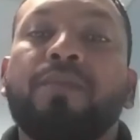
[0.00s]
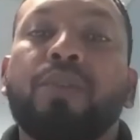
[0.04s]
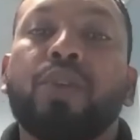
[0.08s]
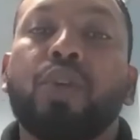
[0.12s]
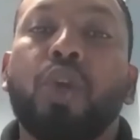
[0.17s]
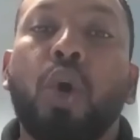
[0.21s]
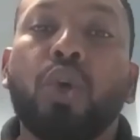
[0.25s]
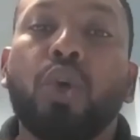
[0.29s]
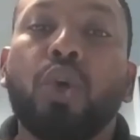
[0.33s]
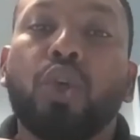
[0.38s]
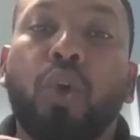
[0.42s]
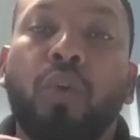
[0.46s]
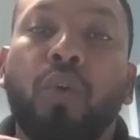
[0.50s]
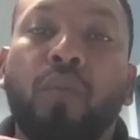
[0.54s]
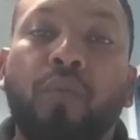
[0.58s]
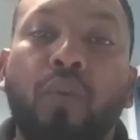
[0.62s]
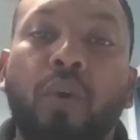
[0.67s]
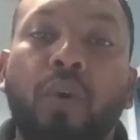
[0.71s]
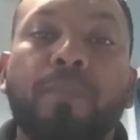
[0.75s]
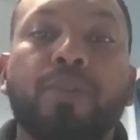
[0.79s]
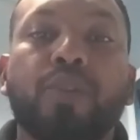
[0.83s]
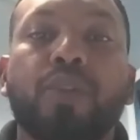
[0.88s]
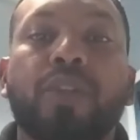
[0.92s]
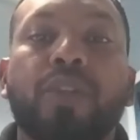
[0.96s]
you don't
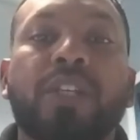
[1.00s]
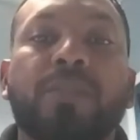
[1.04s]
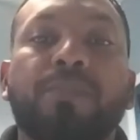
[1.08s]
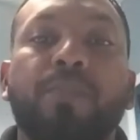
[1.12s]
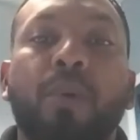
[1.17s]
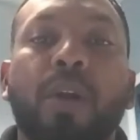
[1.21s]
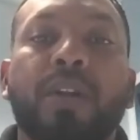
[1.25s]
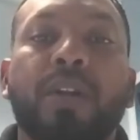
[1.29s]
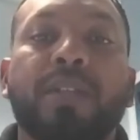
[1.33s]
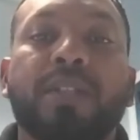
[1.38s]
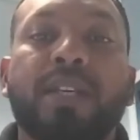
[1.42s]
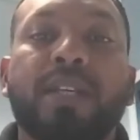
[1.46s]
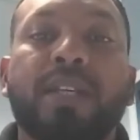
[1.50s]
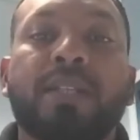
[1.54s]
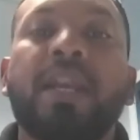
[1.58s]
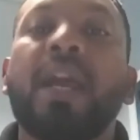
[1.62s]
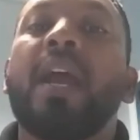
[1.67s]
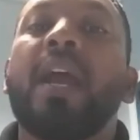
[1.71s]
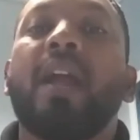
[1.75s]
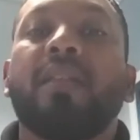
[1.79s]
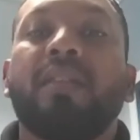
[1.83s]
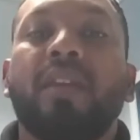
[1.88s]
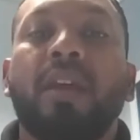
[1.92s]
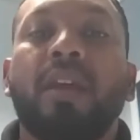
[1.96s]
conform to these policies,
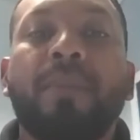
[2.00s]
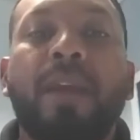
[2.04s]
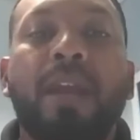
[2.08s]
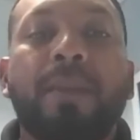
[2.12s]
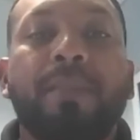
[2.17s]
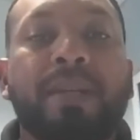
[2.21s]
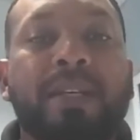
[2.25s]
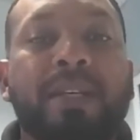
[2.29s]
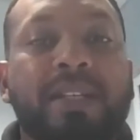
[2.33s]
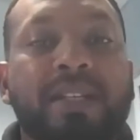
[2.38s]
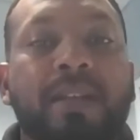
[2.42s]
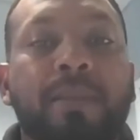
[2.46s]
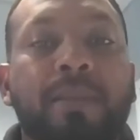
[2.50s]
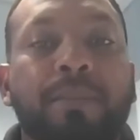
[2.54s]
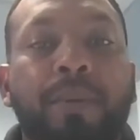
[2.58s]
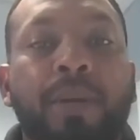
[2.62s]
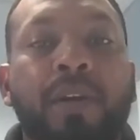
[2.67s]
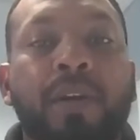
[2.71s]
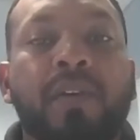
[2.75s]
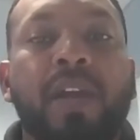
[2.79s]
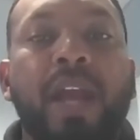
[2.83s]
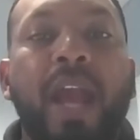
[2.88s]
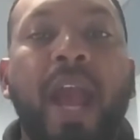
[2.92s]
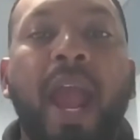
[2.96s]
there may be
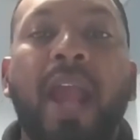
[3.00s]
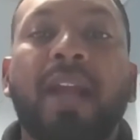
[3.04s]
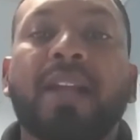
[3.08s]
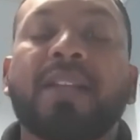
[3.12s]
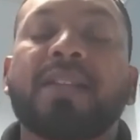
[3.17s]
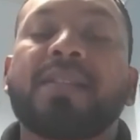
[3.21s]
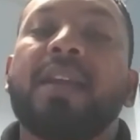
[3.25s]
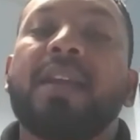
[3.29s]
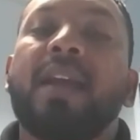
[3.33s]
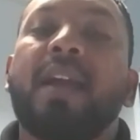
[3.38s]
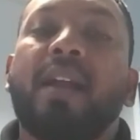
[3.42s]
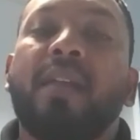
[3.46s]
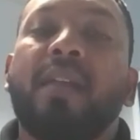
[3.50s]
disciplinary acts,